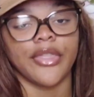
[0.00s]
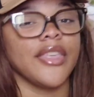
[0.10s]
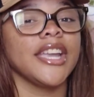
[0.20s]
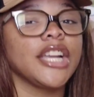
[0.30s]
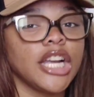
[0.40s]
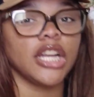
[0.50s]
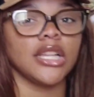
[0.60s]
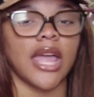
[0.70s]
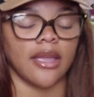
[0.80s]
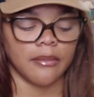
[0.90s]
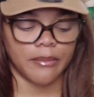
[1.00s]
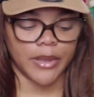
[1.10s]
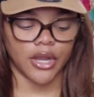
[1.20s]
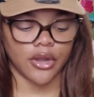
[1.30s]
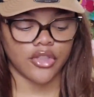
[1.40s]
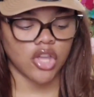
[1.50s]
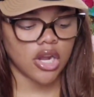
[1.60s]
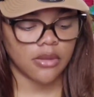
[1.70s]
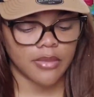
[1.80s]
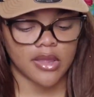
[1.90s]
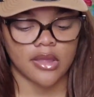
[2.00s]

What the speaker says: thicker, like bigger charms.